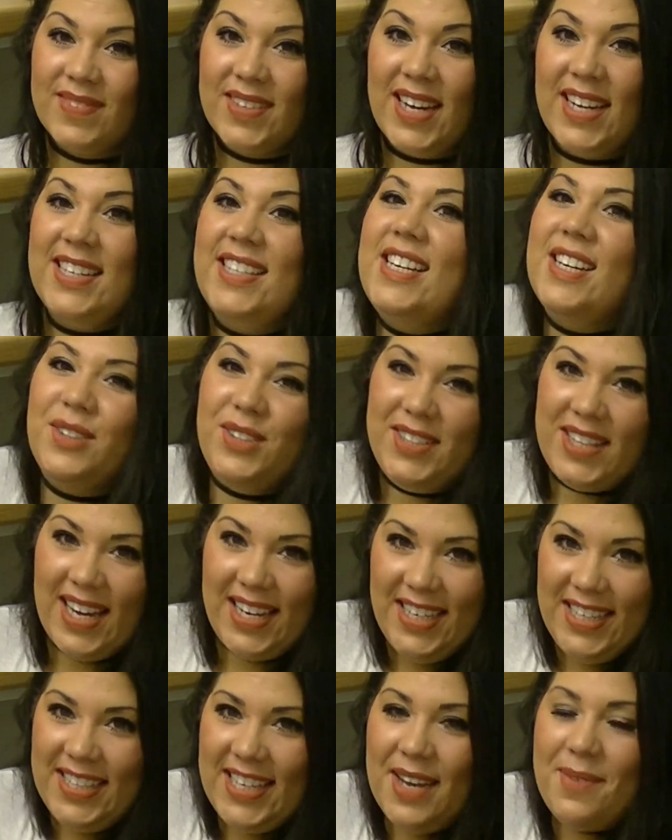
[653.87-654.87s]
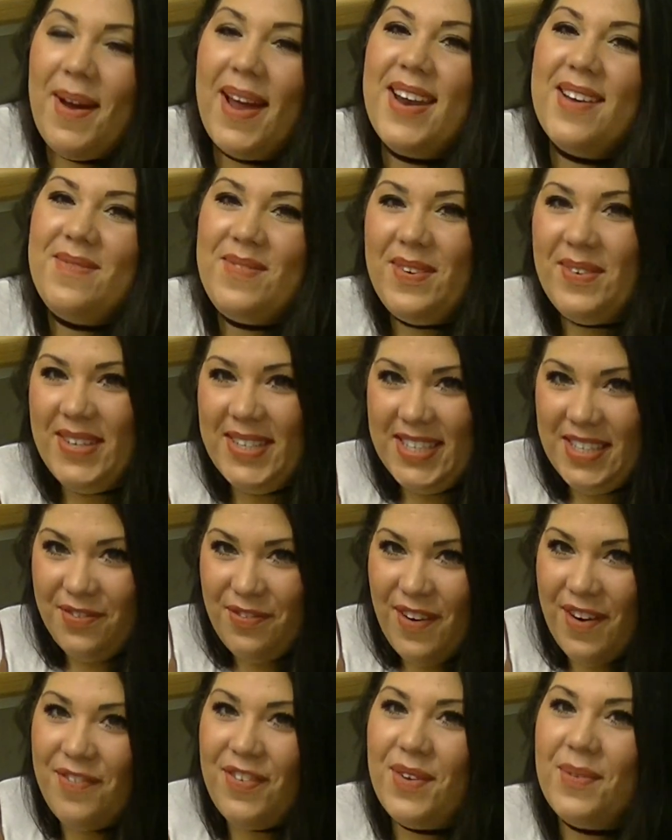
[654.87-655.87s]
Until Sunny D went and ruined it
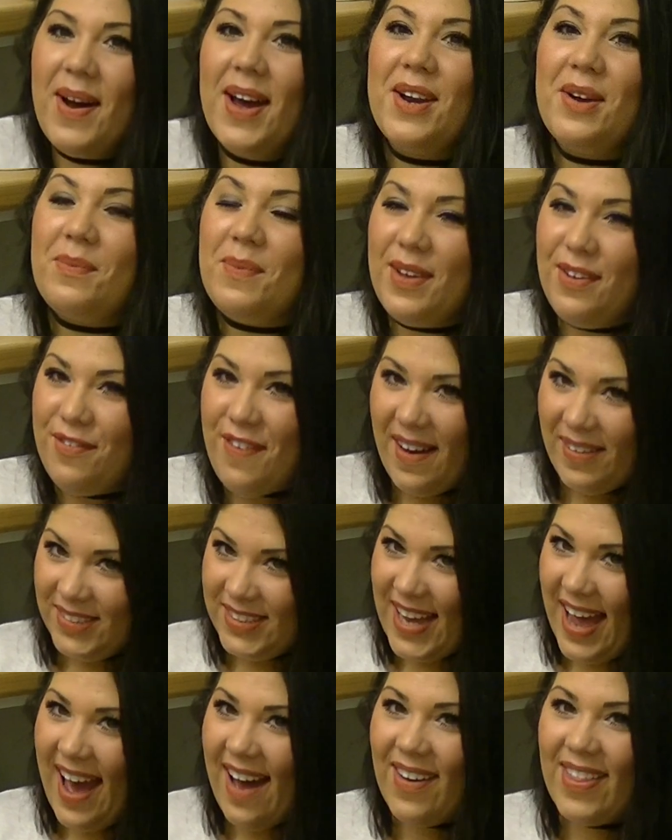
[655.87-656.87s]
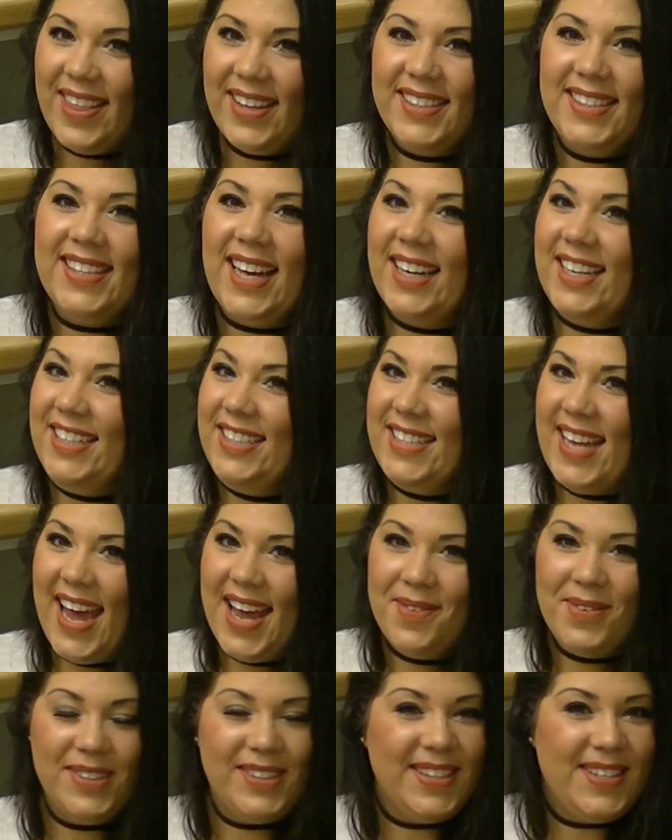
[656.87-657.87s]
for everyone, and we found out that Sunny
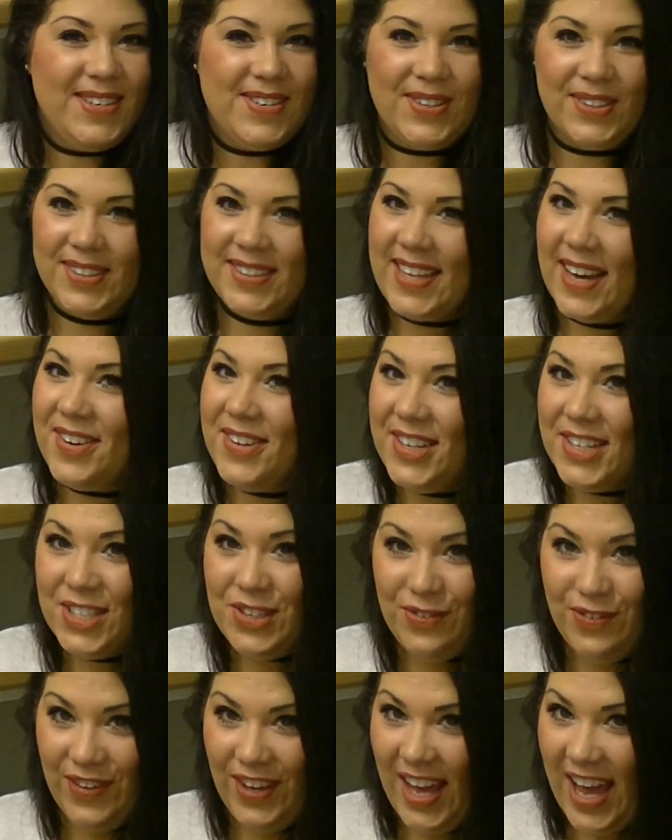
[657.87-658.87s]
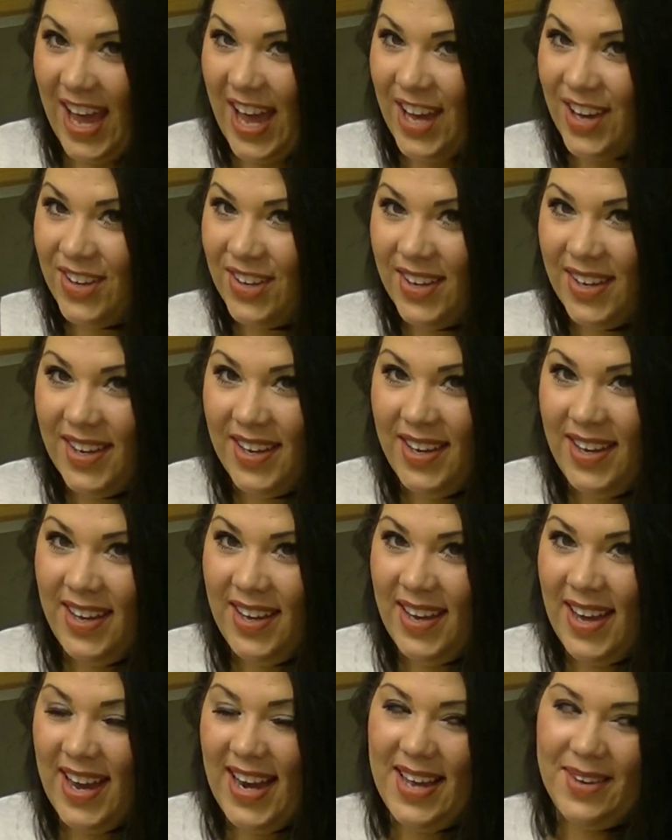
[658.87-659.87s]
D was not so good for you,
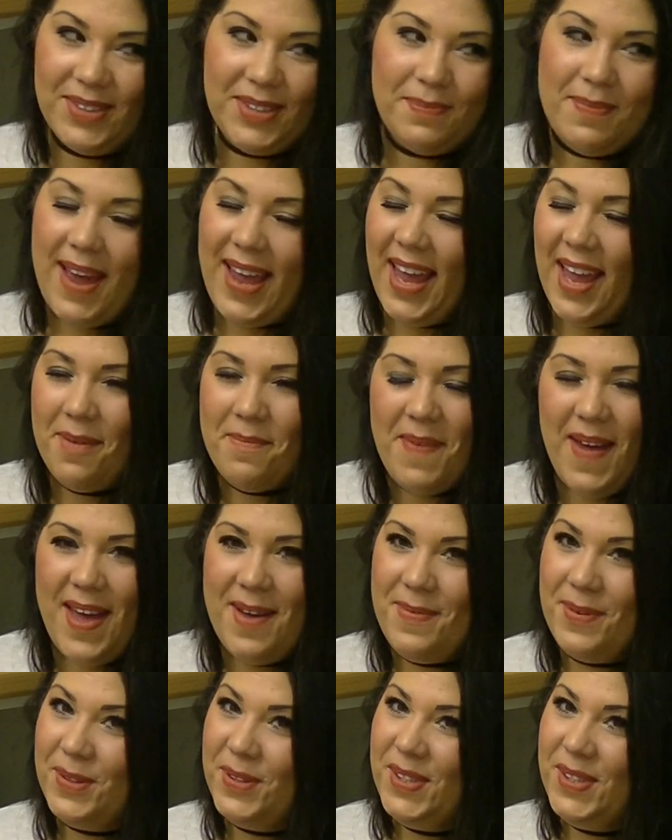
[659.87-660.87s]
and it was making people